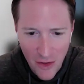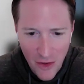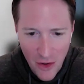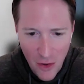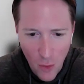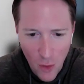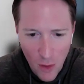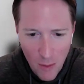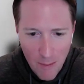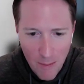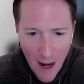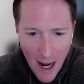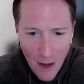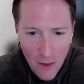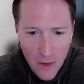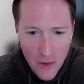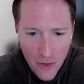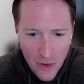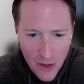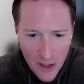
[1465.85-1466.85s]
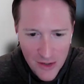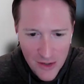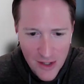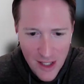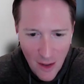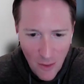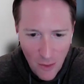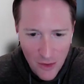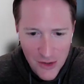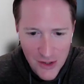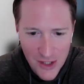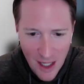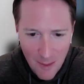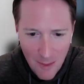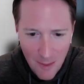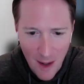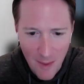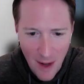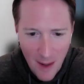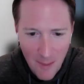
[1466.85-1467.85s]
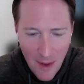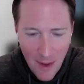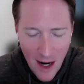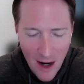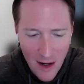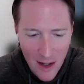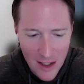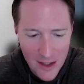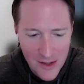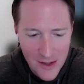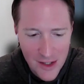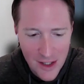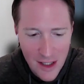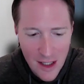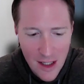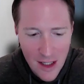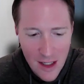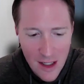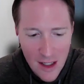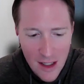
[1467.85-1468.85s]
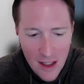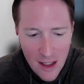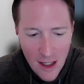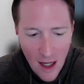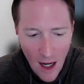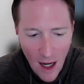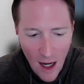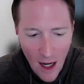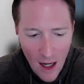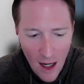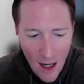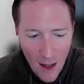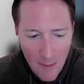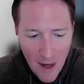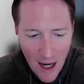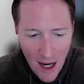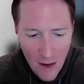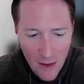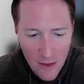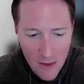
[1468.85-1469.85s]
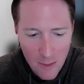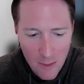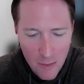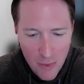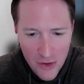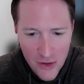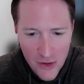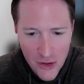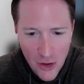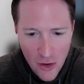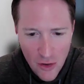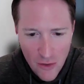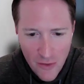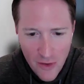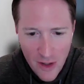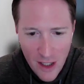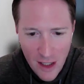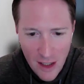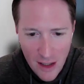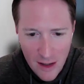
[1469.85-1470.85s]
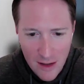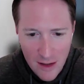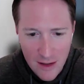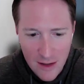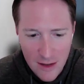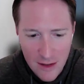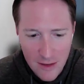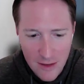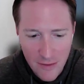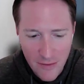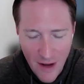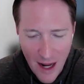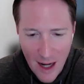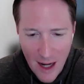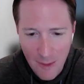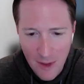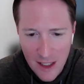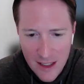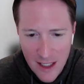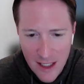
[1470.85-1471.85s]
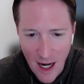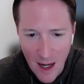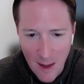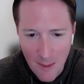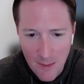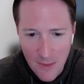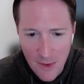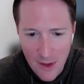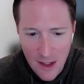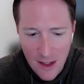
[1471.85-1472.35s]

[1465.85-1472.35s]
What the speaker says: There were boundaries that were set by my parents about preserving family time.